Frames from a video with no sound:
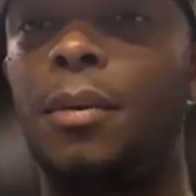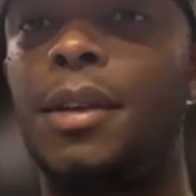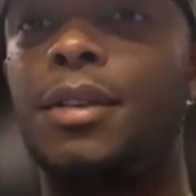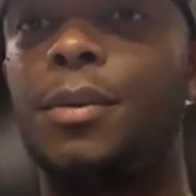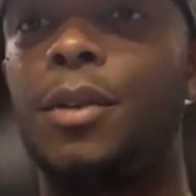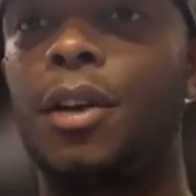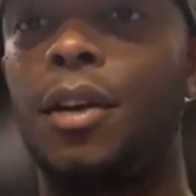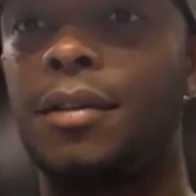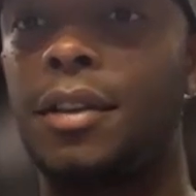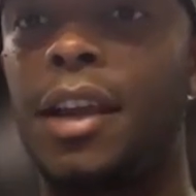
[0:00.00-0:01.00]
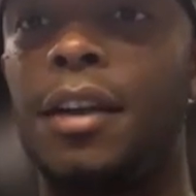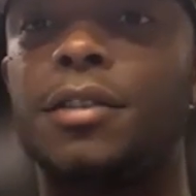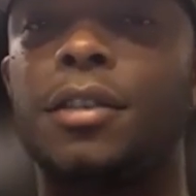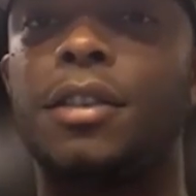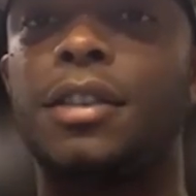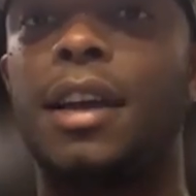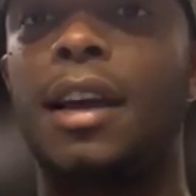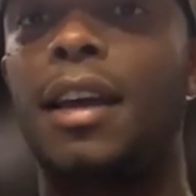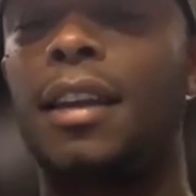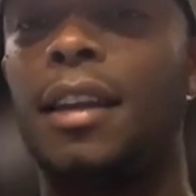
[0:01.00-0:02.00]
there'll be some nerves on the Arizona
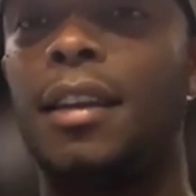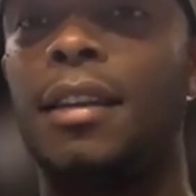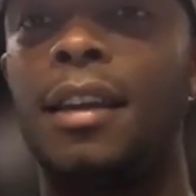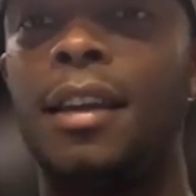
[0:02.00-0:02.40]
side, and